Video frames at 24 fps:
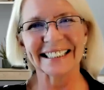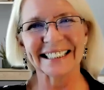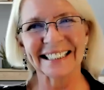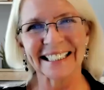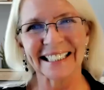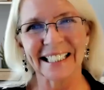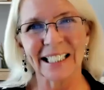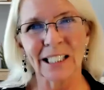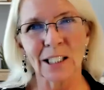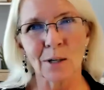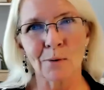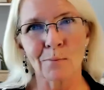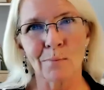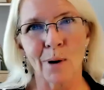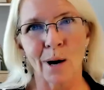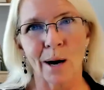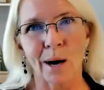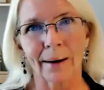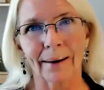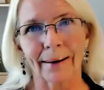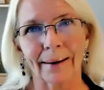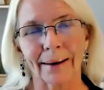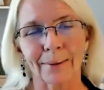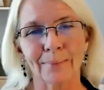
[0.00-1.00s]
the inner
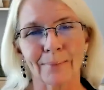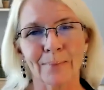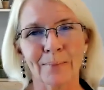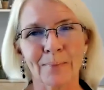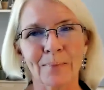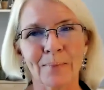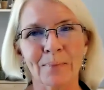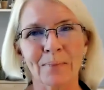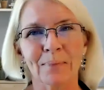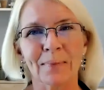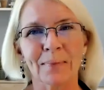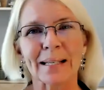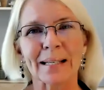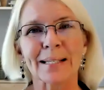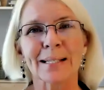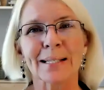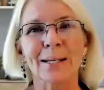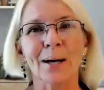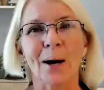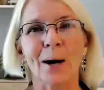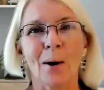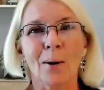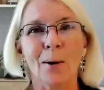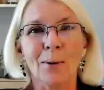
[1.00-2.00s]
body.
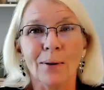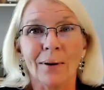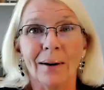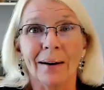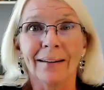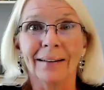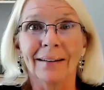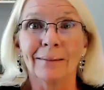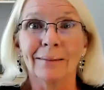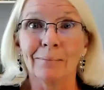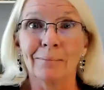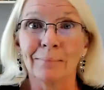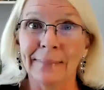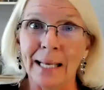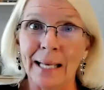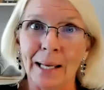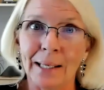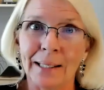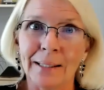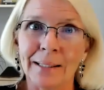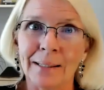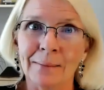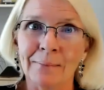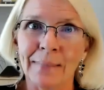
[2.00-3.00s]
So
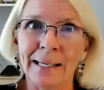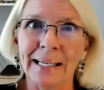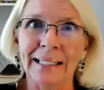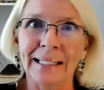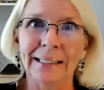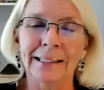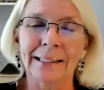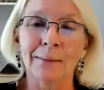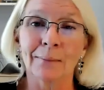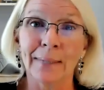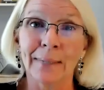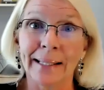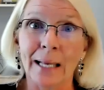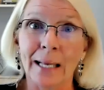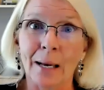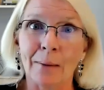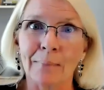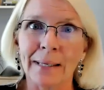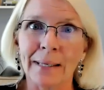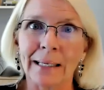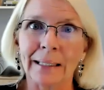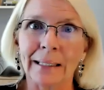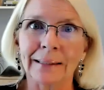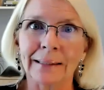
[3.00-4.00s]
that means, with
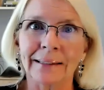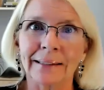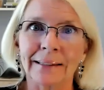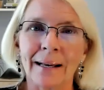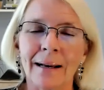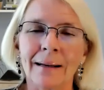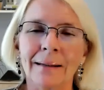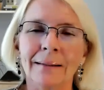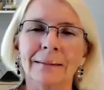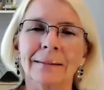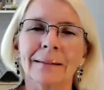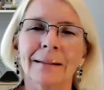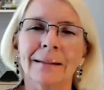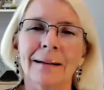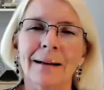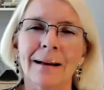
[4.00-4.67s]
that being said,